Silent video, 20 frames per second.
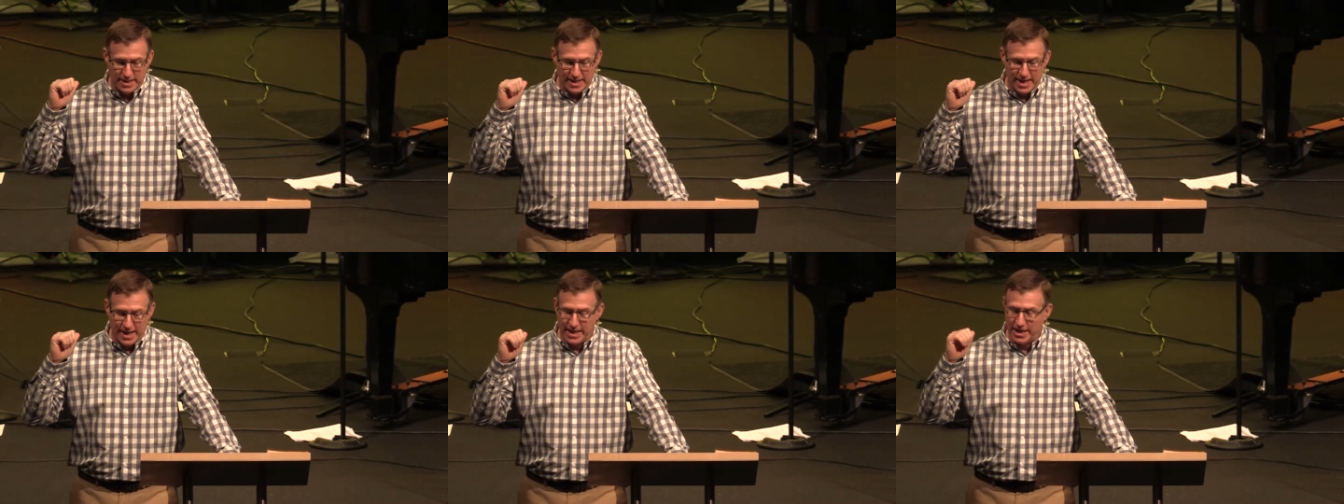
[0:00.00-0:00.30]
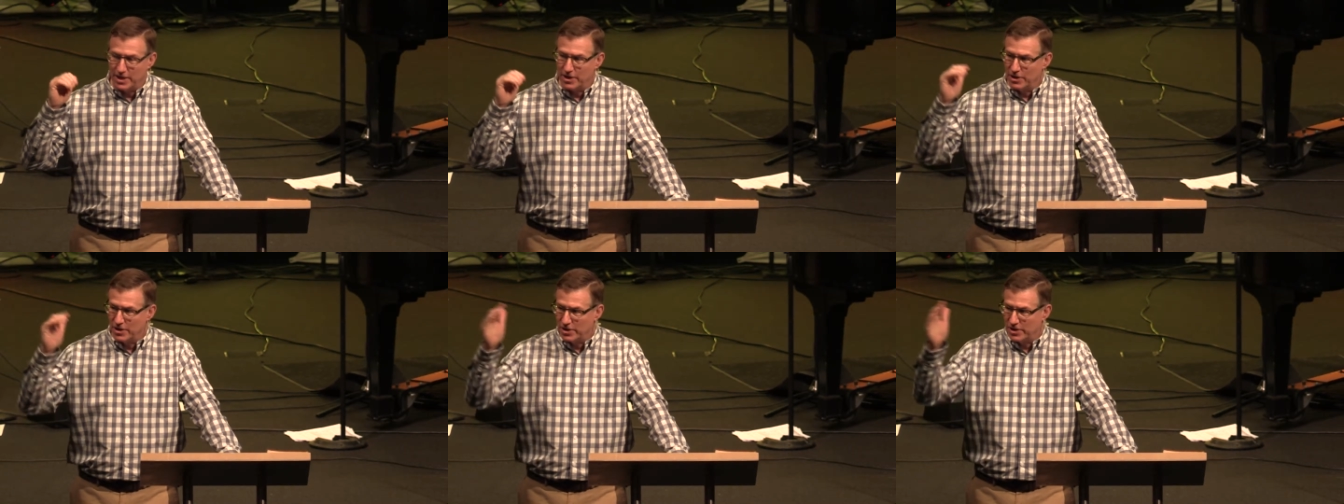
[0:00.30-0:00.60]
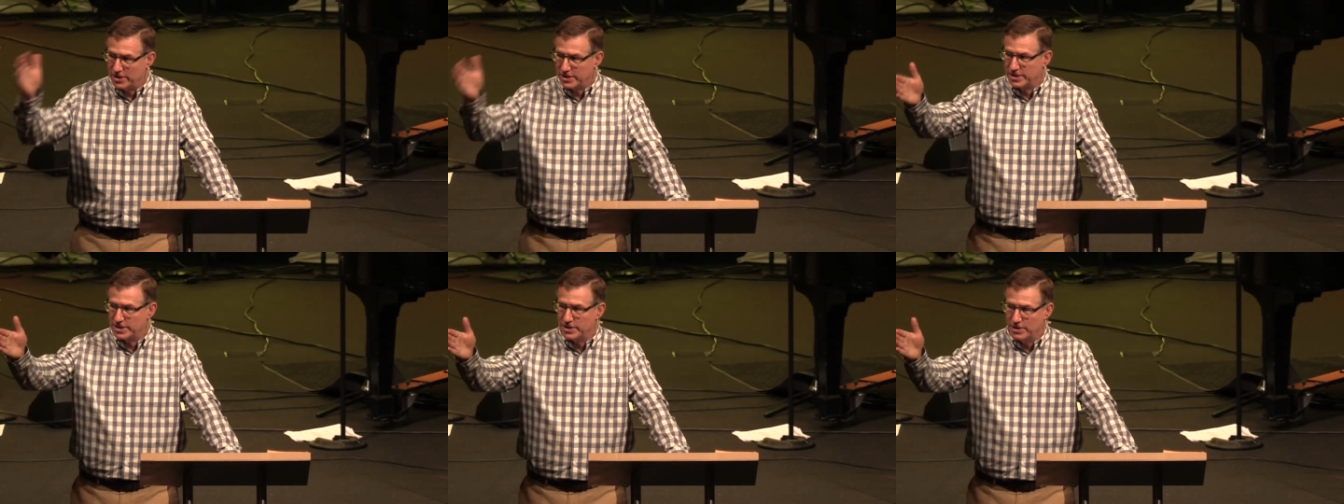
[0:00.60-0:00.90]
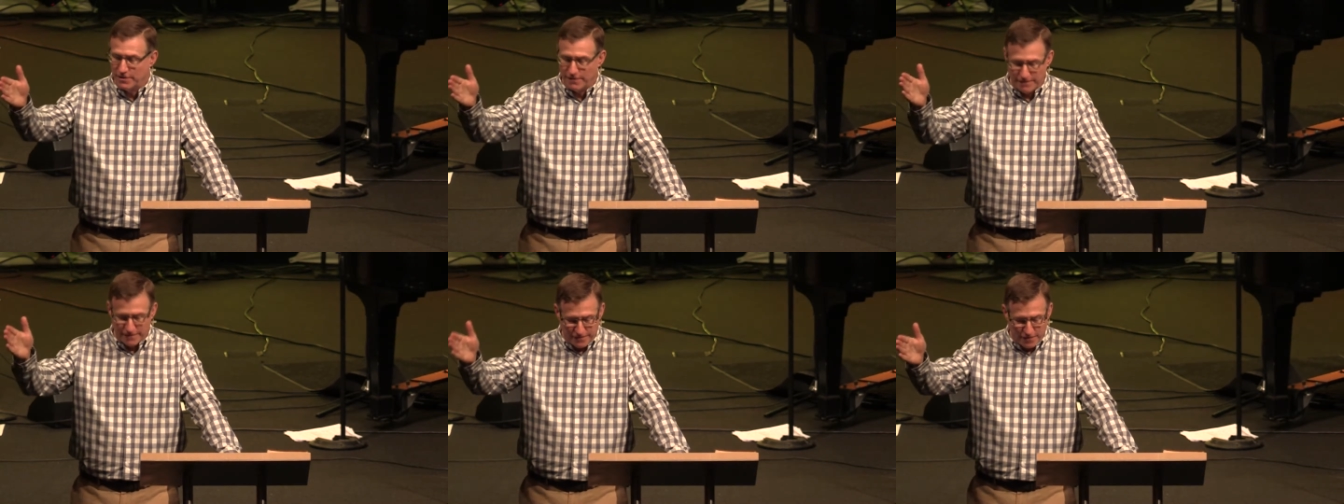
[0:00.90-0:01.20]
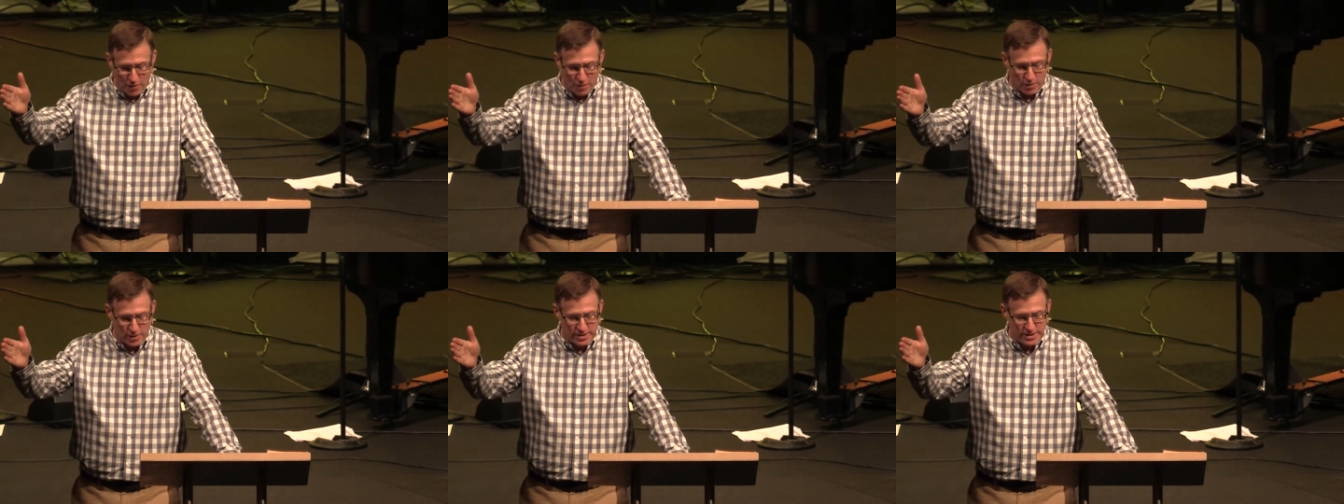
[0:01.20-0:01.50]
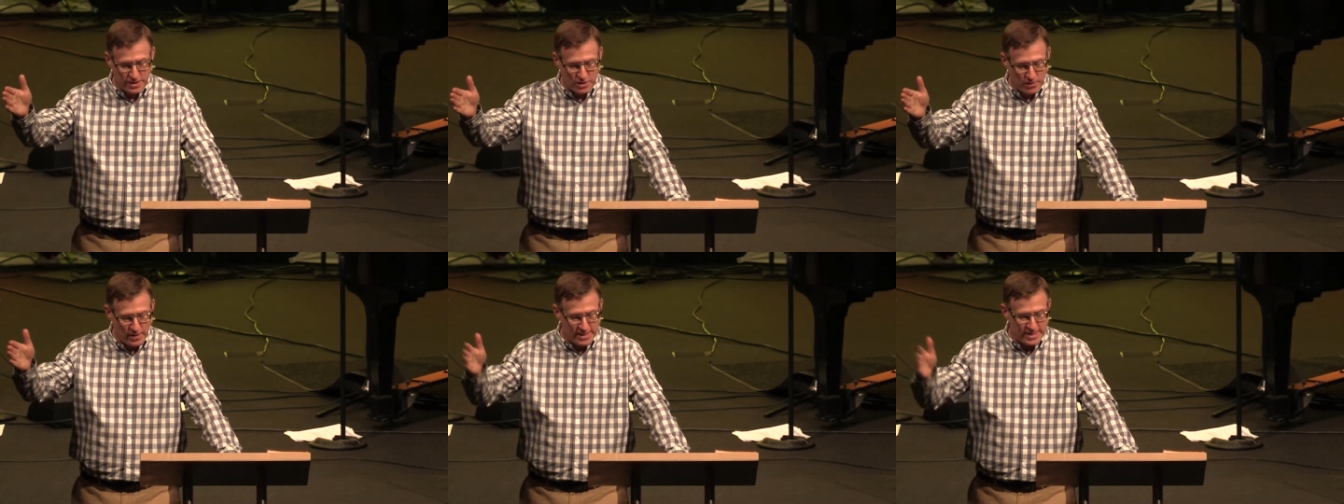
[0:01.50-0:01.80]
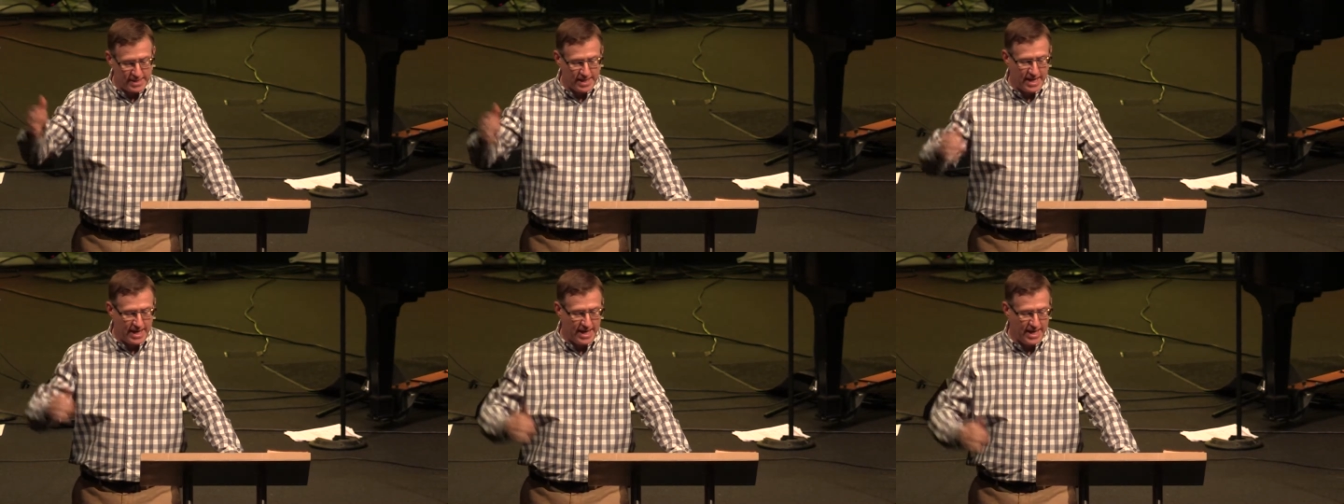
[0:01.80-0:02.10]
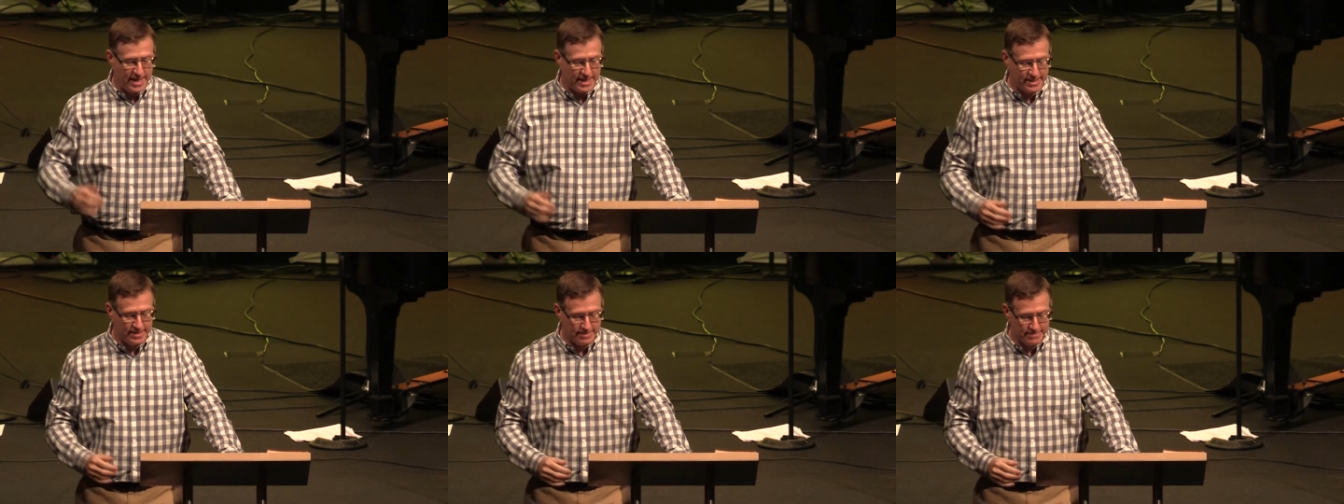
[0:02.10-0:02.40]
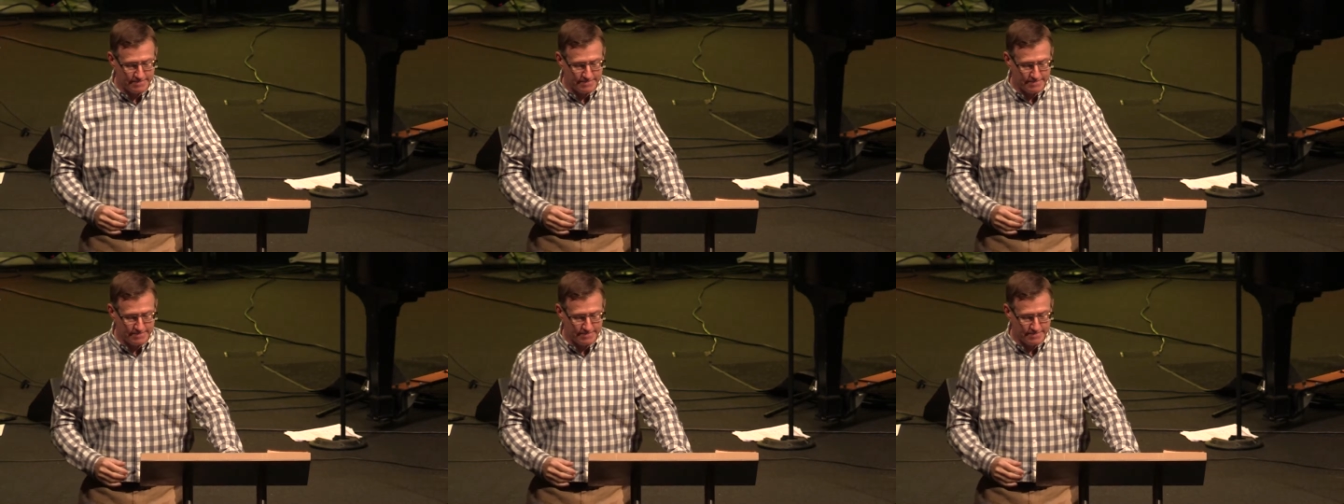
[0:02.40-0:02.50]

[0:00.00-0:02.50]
and looks forward to what's ahead.